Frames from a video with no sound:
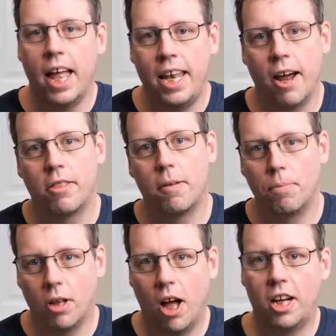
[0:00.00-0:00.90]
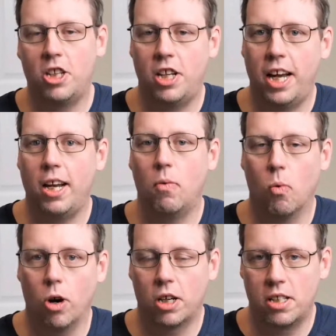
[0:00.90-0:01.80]
Now, the blockchain
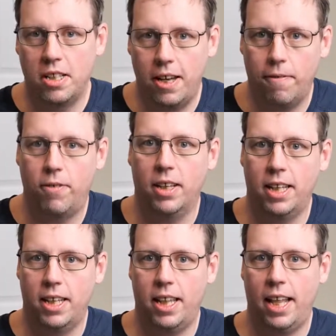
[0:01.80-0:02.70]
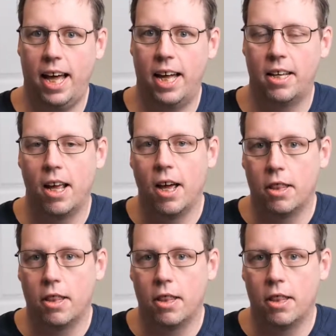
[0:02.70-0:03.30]
works differently than that.